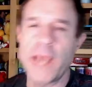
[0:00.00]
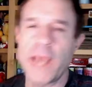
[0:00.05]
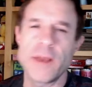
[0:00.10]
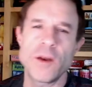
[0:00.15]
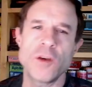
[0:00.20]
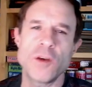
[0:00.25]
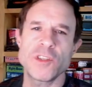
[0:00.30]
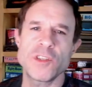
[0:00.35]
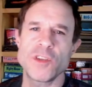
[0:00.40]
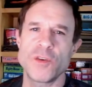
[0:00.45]

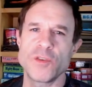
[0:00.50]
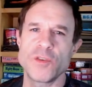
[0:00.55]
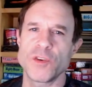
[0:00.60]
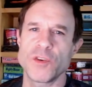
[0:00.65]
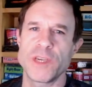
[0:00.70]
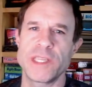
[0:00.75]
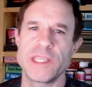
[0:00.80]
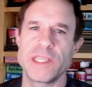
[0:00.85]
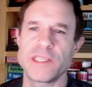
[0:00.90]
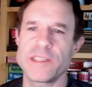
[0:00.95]
had also,
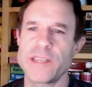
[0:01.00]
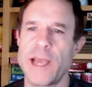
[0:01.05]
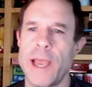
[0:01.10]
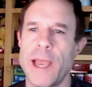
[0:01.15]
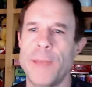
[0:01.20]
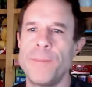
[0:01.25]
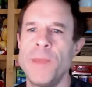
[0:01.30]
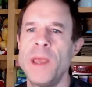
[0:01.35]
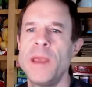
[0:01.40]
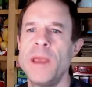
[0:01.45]
during this
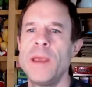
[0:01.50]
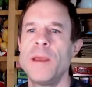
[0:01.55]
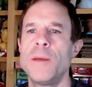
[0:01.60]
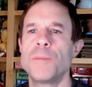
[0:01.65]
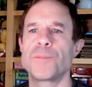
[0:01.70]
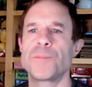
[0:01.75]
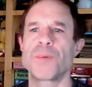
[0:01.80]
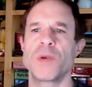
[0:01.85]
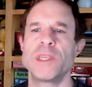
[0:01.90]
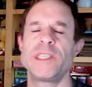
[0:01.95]
time,
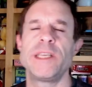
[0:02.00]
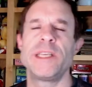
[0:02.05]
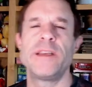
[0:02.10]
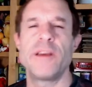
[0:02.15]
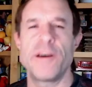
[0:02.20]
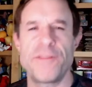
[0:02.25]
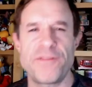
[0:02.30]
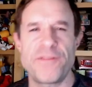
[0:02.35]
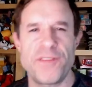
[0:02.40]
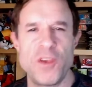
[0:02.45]
printed
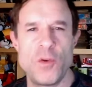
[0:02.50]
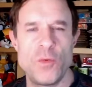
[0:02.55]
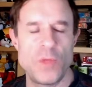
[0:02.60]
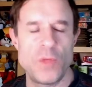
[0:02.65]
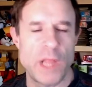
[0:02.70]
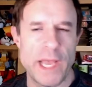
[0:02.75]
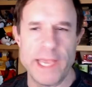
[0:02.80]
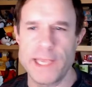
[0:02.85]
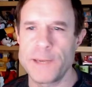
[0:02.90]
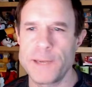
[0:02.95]
a few
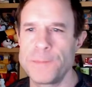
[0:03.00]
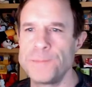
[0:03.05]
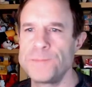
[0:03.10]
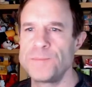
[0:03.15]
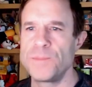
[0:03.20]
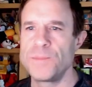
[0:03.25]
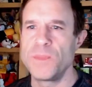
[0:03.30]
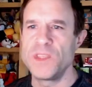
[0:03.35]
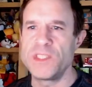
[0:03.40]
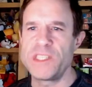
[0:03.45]
like
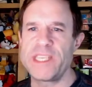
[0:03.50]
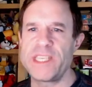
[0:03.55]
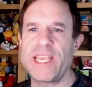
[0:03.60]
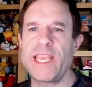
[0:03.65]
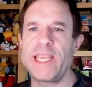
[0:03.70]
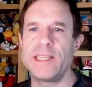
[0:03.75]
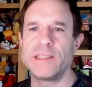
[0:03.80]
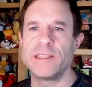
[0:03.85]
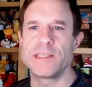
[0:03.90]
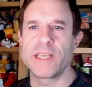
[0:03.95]

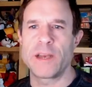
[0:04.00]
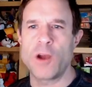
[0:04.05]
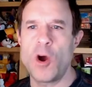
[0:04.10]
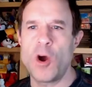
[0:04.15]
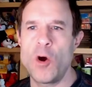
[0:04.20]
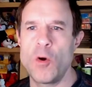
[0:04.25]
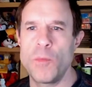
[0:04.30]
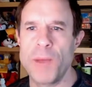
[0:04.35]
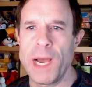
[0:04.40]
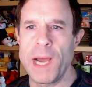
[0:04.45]
zines at
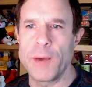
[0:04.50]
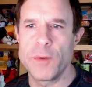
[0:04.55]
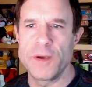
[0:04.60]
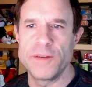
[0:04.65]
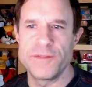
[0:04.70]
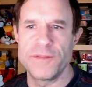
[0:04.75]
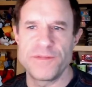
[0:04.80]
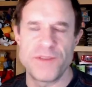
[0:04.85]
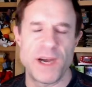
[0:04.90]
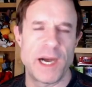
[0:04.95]
home out
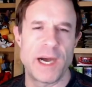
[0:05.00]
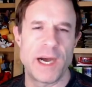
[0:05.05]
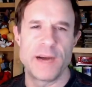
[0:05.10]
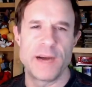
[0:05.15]
of uh,